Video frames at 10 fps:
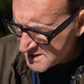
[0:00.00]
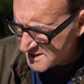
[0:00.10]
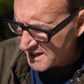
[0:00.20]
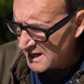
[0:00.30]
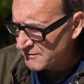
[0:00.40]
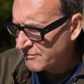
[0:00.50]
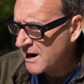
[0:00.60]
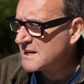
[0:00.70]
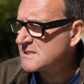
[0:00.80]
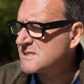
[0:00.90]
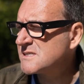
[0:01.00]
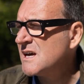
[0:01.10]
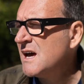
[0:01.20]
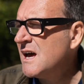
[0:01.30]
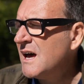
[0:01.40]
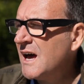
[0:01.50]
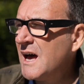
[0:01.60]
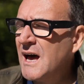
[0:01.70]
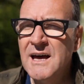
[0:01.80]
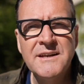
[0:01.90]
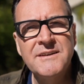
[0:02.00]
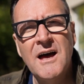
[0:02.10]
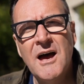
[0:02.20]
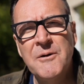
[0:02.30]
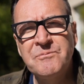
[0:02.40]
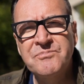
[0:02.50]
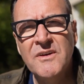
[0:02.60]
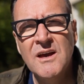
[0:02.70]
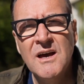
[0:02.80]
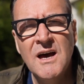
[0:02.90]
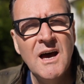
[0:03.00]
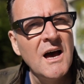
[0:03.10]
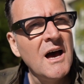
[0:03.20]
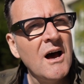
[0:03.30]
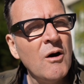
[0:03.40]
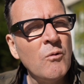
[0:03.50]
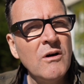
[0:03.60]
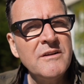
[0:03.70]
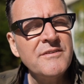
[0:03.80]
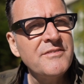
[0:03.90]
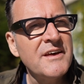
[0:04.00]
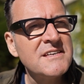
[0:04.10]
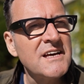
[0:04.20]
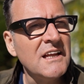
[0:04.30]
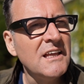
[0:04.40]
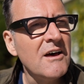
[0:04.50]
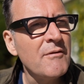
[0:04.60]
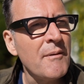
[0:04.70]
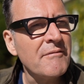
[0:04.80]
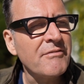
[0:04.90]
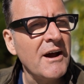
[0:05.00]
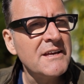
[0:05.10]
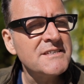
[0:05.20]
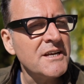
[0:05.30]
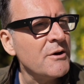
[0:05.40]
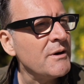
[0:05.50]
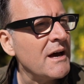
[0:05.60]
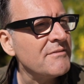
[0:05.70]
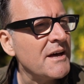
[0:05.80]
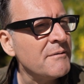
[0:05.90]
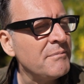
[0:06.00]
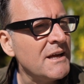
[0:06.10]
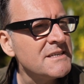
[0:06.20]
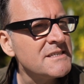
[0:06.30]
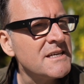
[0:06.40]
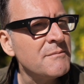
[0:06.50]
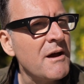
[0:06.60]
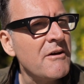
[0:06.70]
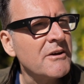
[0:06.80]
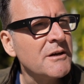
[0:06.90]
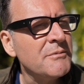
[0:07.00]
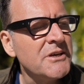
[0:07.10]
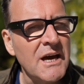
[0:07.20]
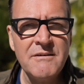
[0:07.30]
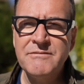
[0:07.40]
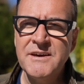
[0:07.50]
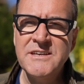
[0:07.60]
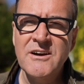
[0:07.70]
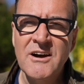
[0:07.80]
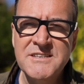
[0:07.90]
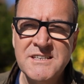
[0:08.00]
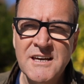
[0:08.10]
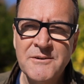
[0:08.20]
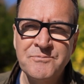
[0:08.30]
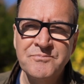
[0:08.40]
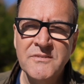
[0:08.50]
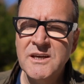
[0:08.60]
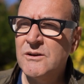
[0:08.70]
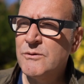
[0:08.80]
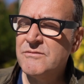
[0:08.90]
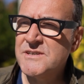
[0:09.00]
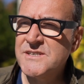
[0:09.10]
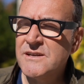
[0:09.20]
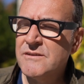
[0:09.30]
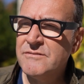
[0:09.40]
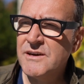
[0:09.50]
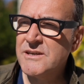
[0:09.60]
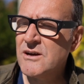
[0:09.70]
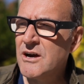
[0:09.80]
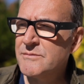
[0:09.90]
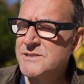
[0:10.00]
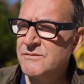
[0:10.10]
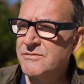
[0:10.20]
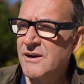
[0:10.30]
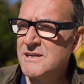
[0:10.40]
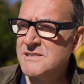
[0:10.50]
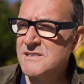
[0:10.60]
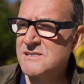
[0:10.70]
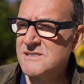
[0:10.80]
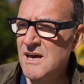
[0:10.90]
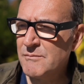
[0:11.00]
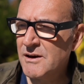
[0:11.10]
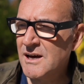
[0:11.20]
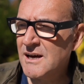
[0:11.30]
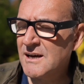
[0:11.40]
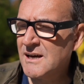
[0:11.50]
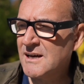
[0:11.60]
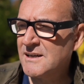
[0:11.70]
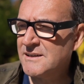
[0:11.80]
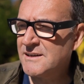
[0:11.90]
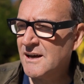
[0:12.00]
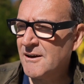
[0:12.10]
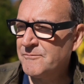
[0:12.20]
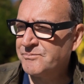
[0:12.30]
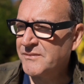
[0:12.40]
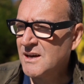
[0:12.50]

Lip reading: this today in France, and one of the things I love about France, I know we have that in places in America, but you have vineyards here. You know, we visited a vineyard with some friends this summer and